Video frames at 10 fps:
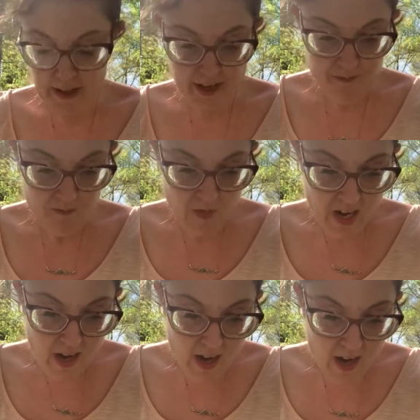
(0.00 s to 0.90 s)
Okay.
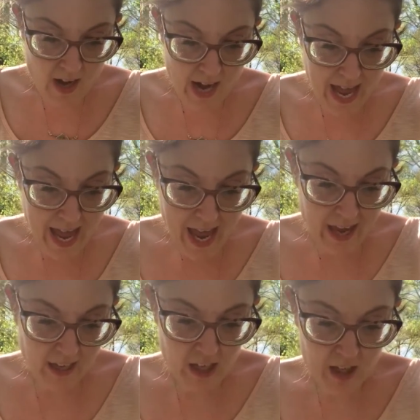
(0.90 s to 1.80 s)

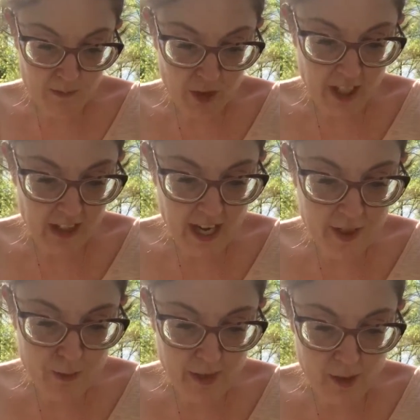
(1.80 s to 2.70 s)
A, I'm looking at line
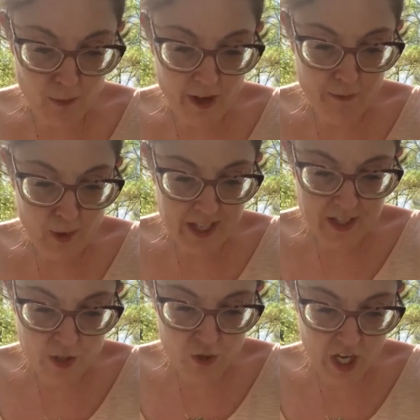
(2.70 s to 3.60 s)
3. Rough winds
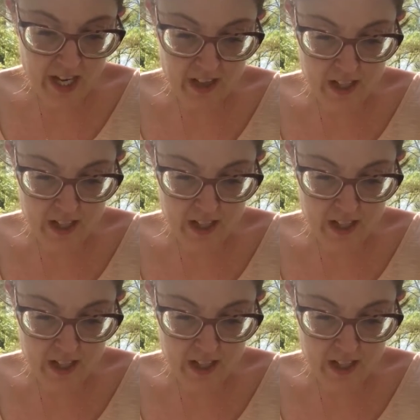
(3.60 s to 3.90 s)
do shake the